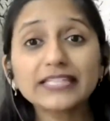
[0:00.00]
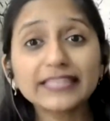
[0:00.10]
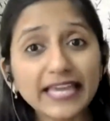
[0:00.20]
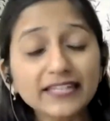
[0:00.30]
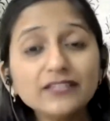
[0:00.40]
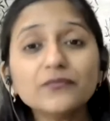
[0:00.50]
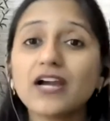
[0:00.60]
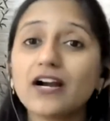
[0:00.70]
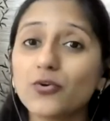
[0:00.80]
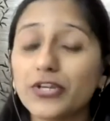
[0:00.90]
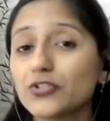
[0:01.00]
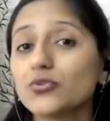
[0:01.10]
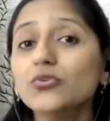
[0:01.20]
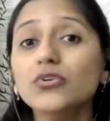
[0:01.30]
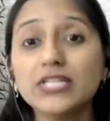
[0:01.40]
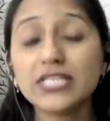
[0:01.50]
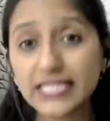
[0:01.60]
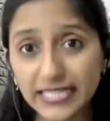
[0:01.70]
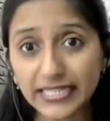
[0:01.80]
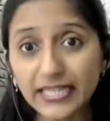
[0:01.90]
then we are going to
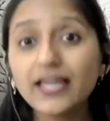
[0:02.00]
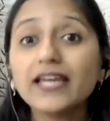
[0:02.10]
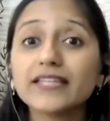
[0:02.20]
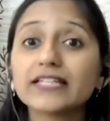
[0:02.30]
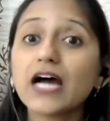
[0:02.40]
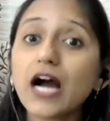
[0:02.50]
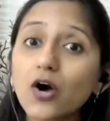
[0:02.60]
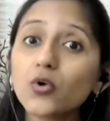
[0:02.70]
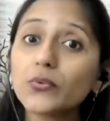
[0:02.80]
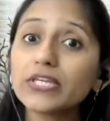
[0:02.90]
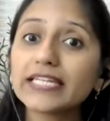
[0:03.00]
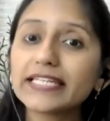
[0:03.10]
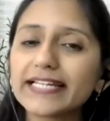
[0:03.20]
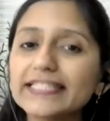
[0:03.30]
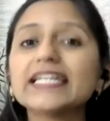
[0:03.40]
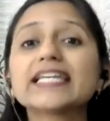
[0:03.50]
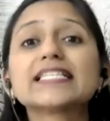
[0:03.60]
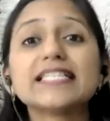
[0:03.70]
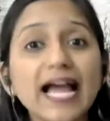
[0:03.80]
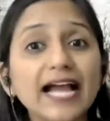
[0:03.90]
see that how we can get the
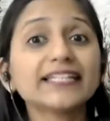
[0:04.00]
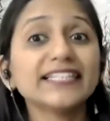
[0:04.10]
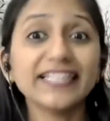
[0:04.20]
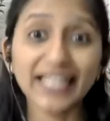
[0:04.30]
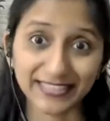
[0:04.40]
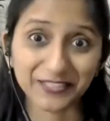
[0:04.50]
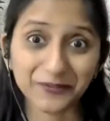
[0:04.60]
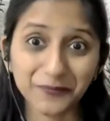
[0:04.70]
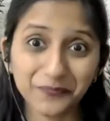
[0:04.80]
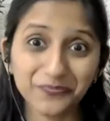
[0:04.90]
exact length.